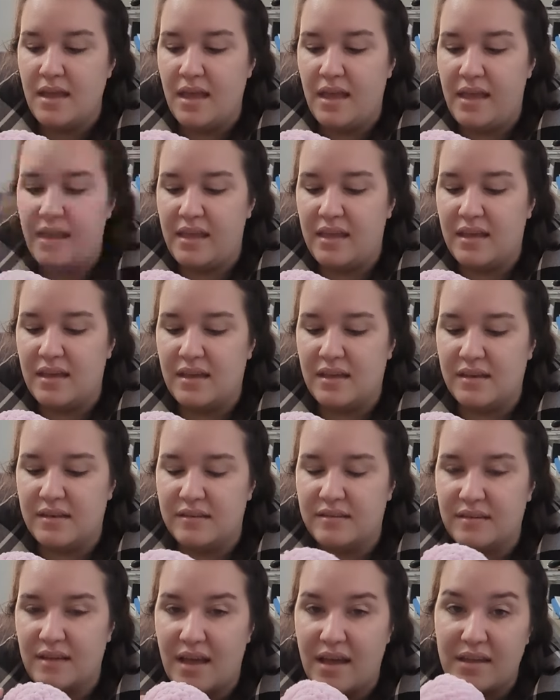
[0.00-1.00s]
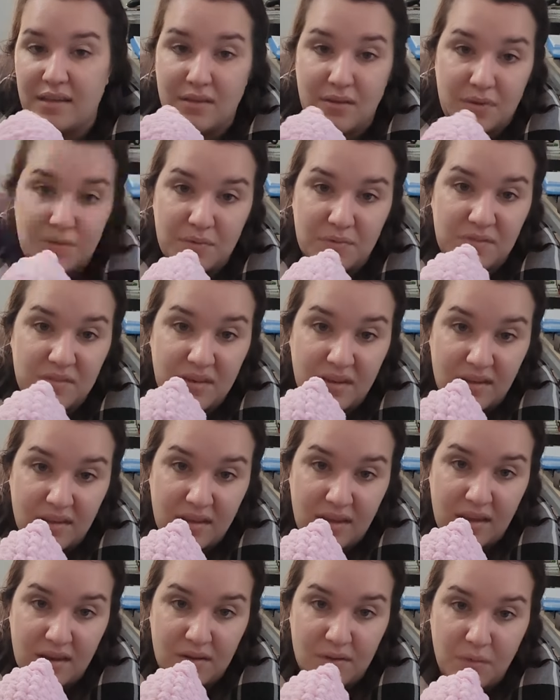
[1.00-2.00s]
And I used,
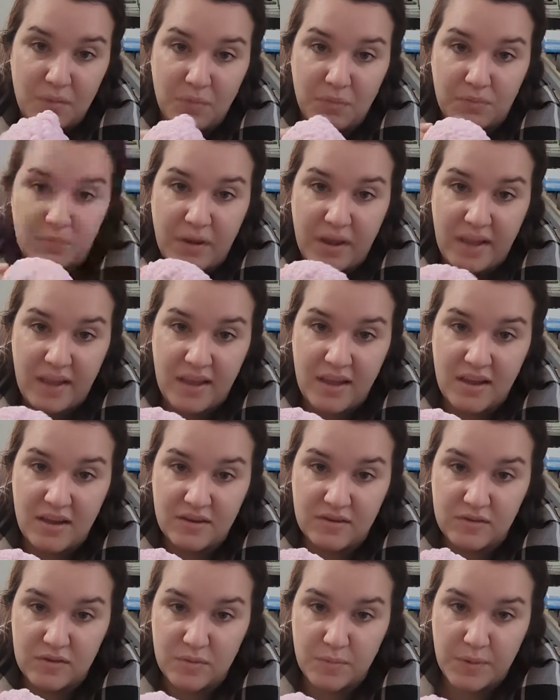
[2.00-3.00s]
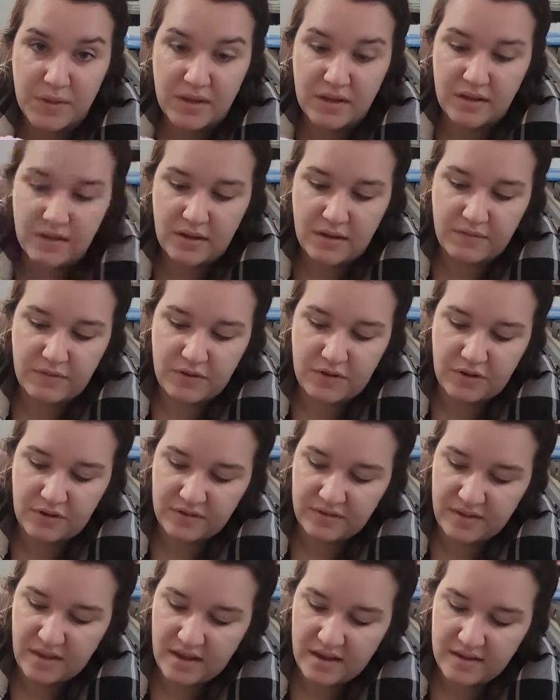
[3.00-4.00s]
again, way too big of a hook
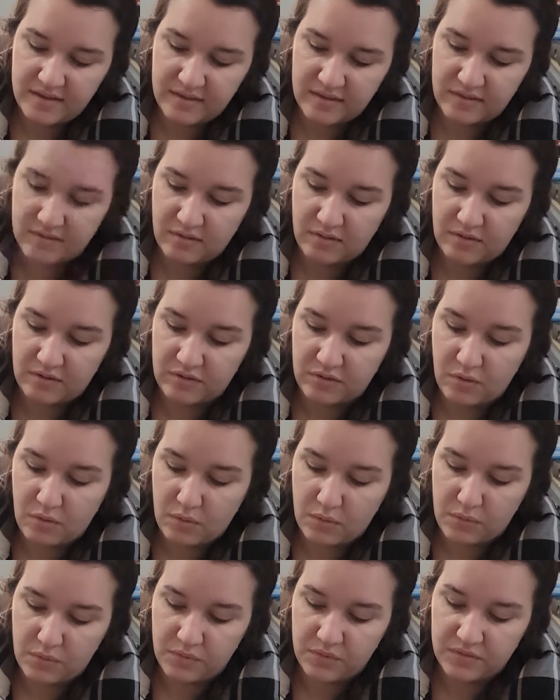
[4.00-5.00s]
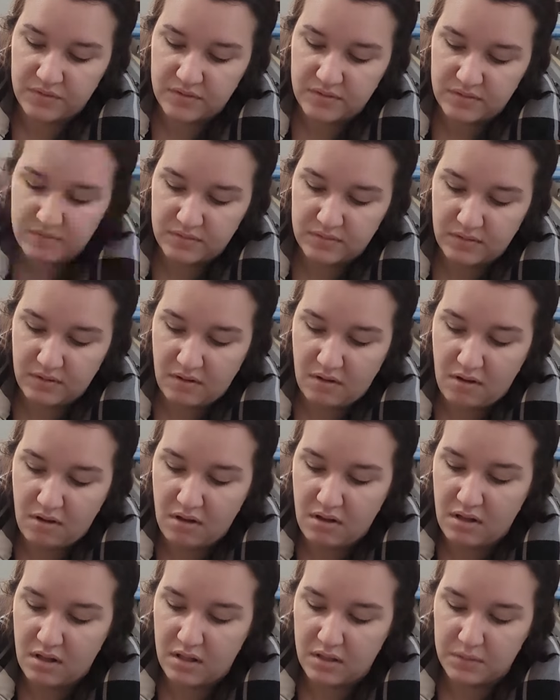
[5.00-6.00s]
size, and so there's holes
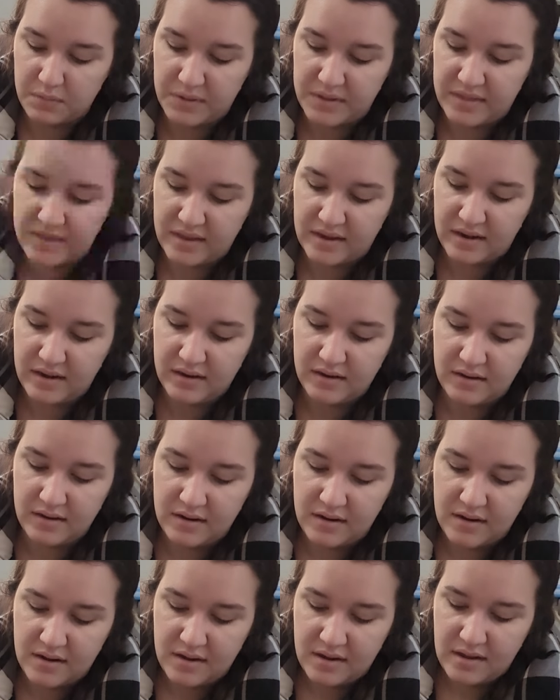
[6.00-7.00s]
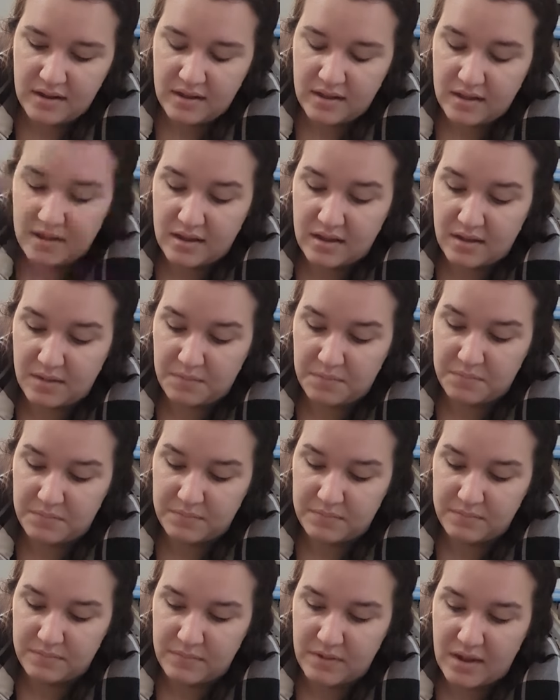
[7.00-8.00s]
all within it. And
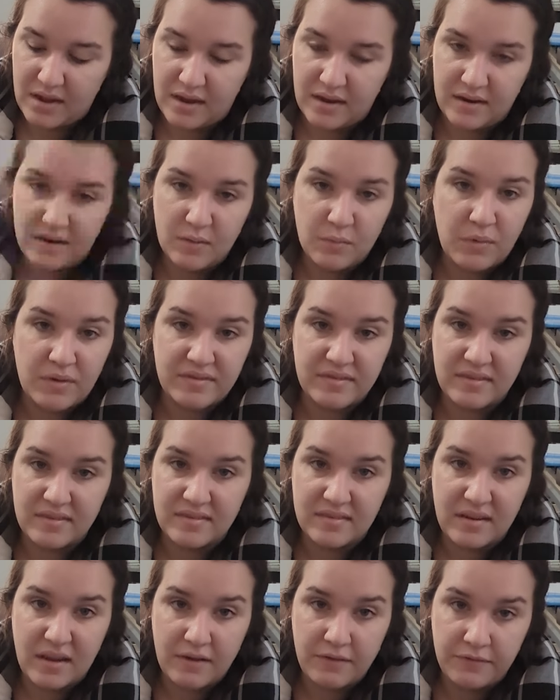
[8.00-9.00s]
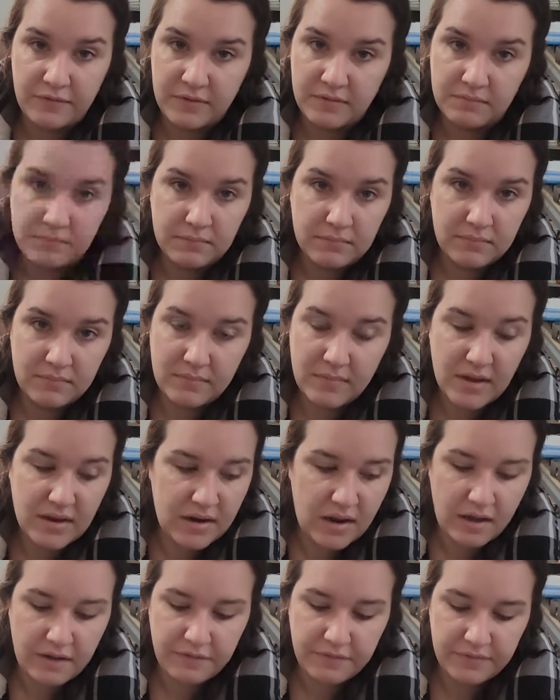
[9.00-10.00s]
it wasn't stuffed
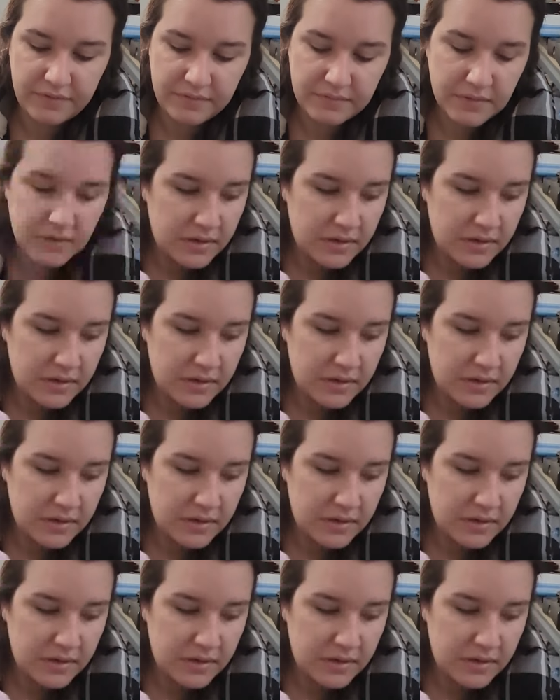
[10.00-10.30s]
enough.